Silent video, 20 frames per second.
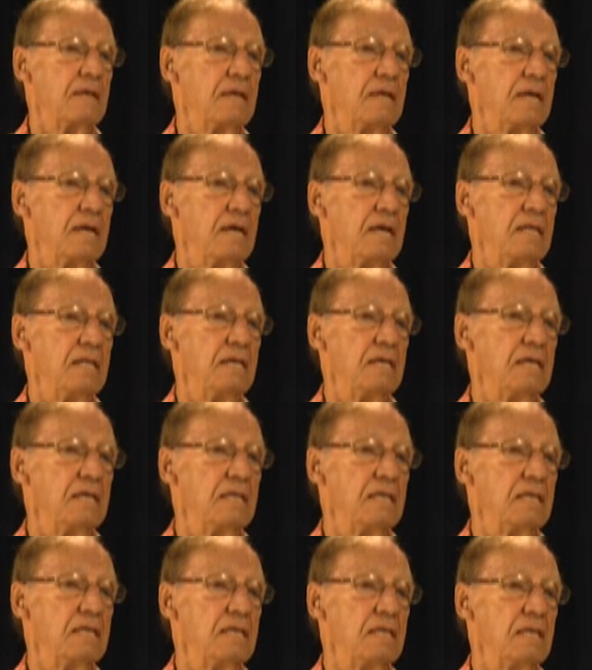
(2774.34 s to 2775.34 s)
And
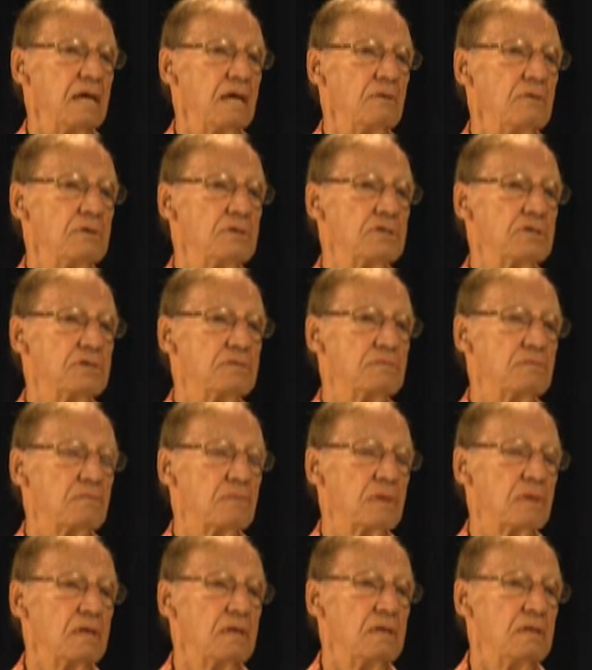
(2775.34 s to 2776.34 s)
there was
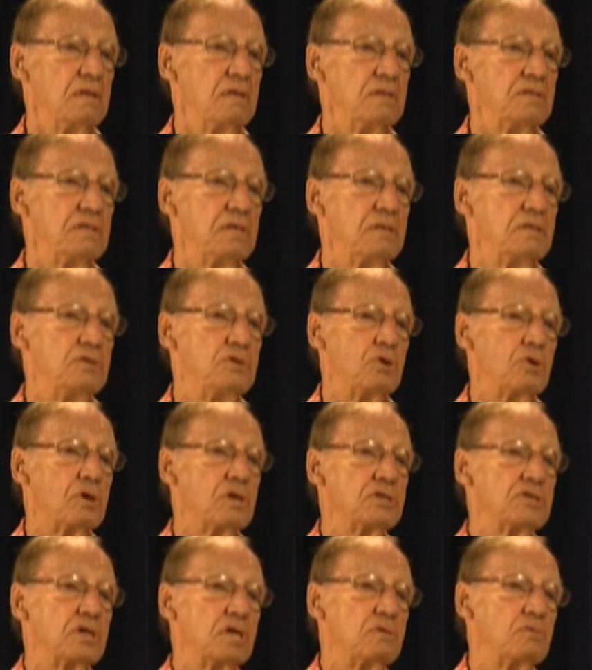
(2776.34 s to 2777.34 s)

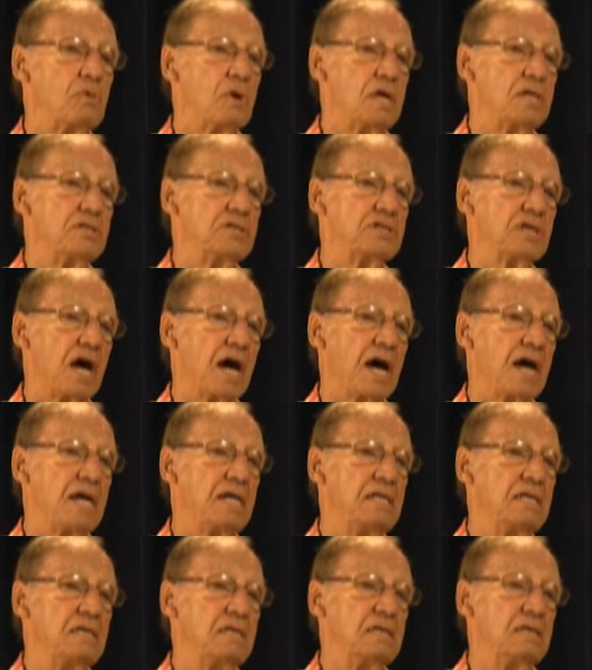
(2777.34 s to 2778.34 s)
doors on one
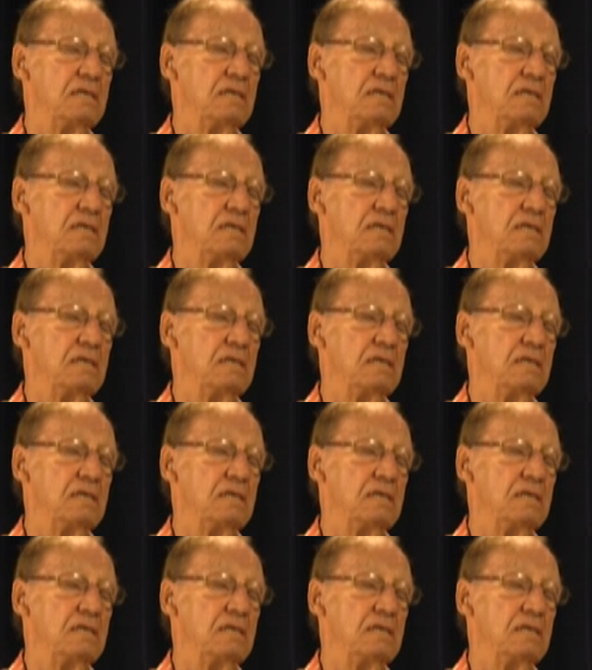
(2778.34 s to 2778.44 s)
side.